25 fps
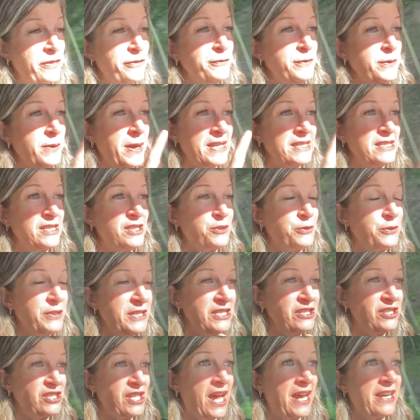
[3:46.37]
through, I
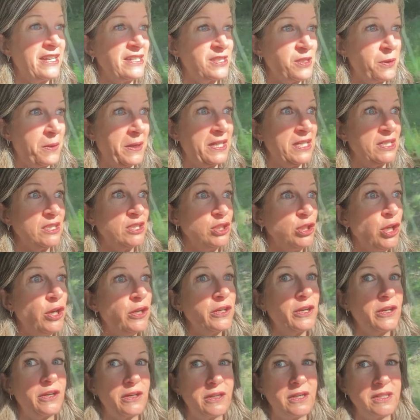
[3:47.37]
screenshot it so I could
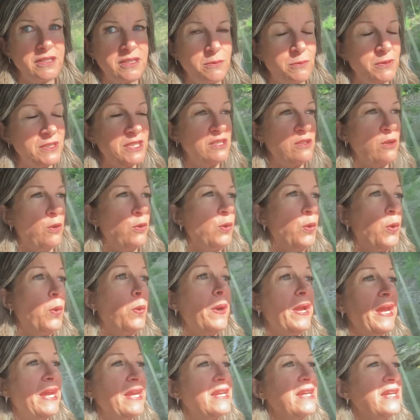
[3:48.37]
look because it was so
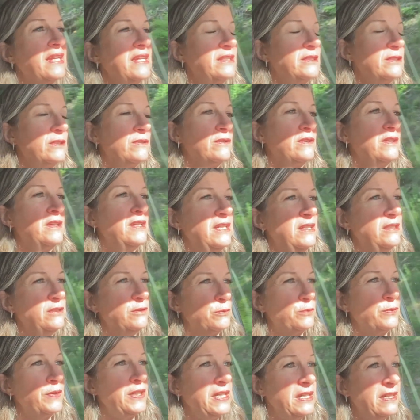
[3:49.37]
quick in the in
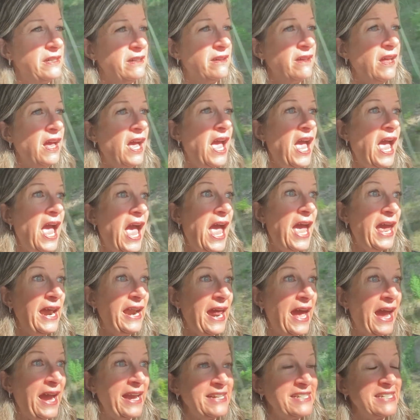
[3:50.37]
the reel.
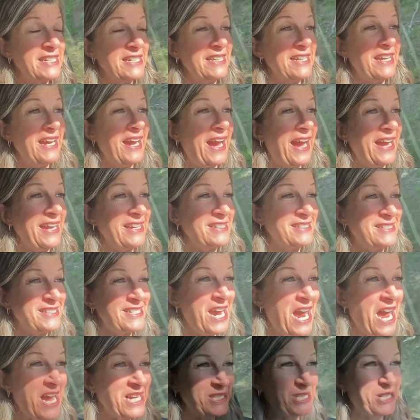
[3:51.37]
And I I
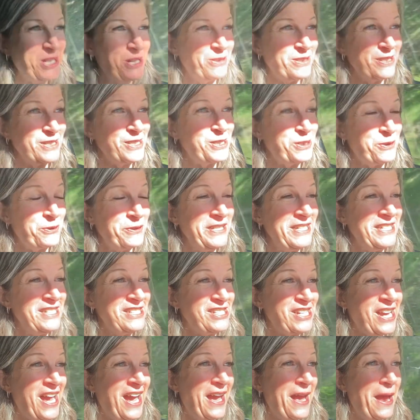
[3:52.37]
text her the
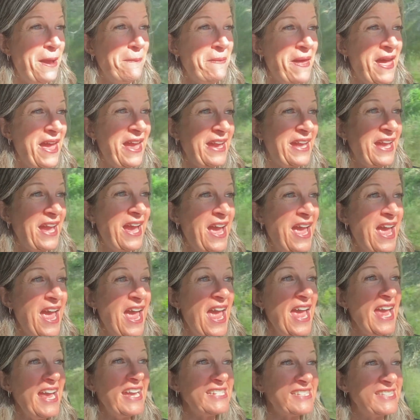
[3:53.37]
screenshot. I'm like,
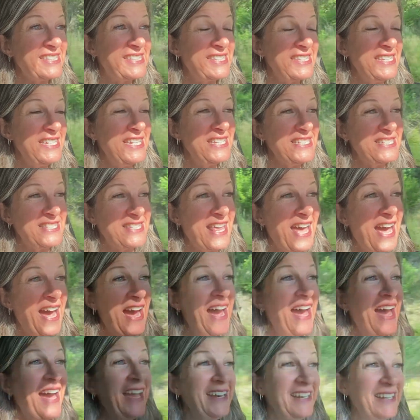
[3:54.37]
is is
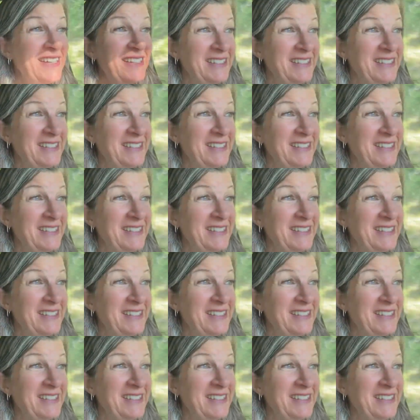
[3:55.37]
that